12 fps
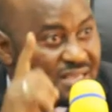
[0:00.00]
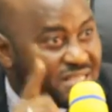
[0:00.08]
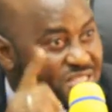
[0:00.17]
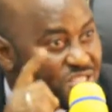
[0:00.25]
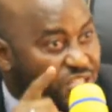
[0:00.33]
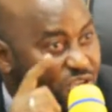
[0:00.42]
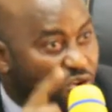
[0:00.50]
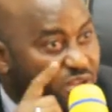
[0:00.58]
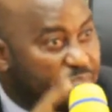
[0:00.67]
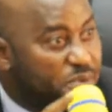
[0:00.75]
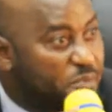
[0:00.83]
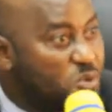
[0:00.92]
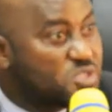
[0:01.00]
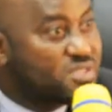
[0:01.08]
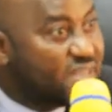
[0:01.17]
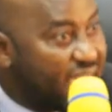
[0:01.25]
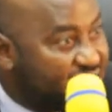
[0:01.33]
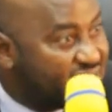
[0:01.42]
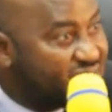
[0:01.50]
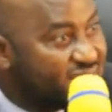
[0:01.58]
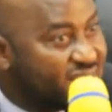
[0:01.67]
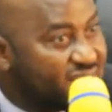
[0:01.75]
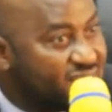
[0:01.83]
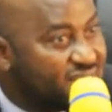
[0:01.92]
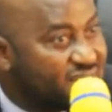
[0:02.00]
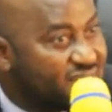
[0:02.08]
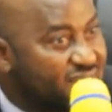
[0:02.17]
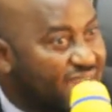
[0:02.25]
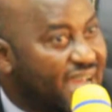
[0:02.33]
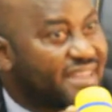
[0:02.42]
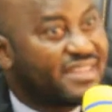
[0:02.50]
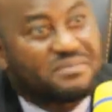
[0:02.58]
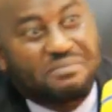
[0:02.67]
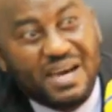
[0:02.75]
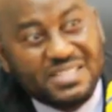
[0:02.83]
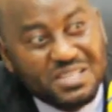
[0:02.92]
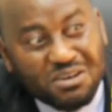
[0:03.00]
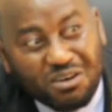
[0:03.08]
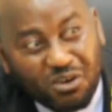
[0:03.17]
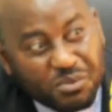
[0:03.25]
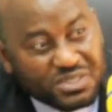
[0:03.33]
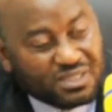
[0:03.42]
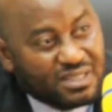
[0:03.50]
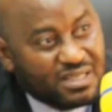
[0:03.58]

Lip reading: securing people's rights and then fighting corruption.